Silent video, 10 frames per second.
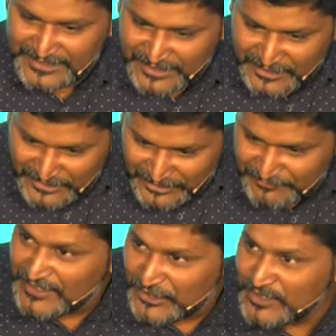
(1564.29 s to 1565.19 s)
But
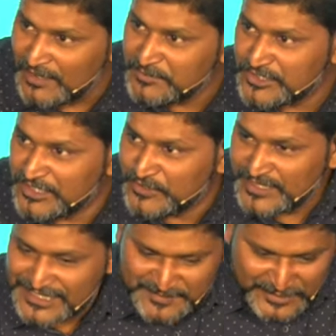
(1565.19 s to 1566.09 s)
the, when you come to the
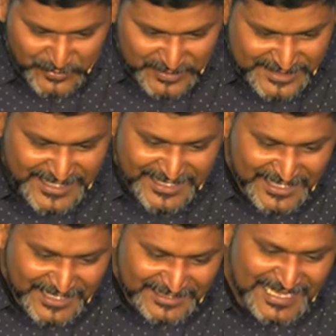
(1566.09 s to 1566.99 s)
New Testament, you would
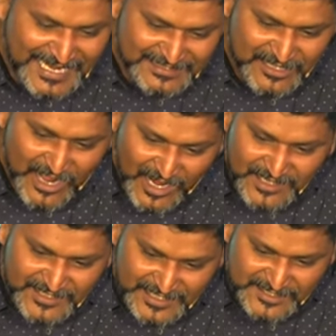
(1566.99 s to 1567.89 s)
see that
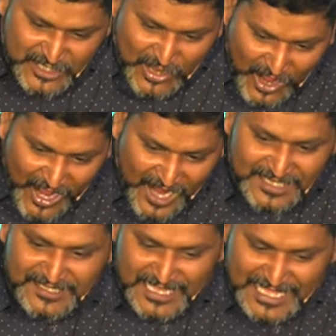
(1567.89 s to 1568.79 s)
God is
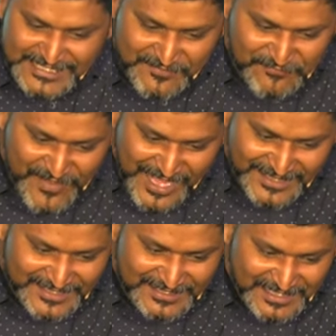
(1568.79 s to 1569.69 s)
called as a
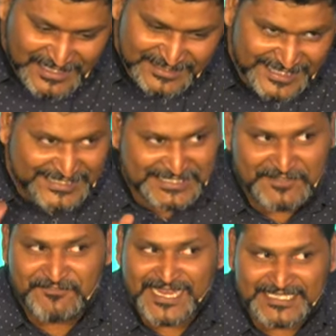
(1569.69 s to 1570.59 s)
father
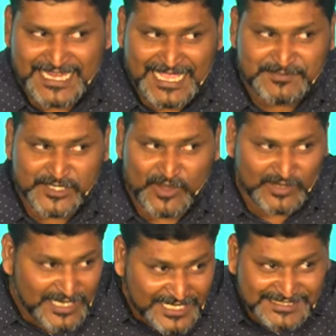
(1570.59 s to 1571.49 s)
65 times
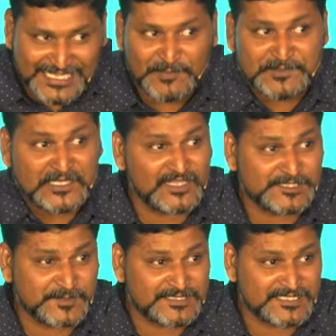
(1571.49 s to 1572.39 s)
only in
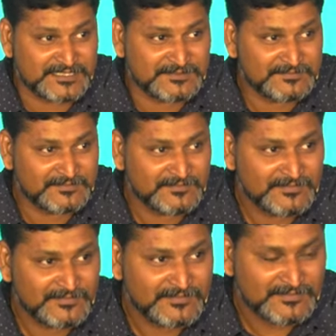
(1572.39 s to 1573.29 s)
Synoptic Gospels
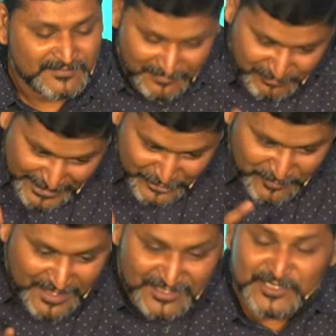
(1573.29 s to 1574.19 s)

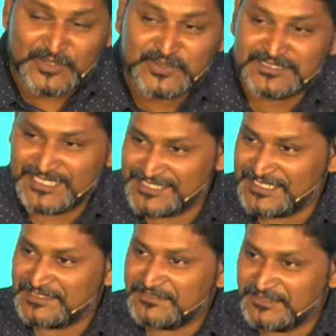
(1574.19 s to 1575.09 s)
Matthew, Mark, and Luke.
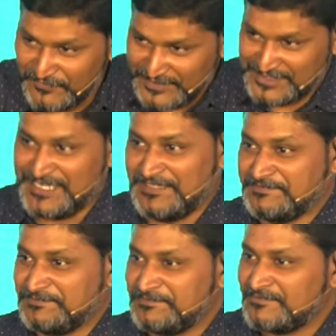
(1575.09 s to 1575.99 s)
That's it, the first
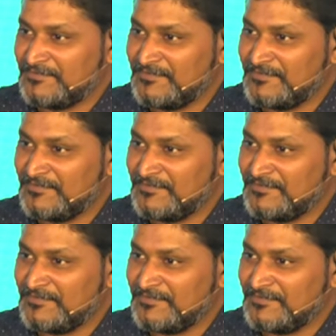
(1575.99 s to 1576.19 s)
three.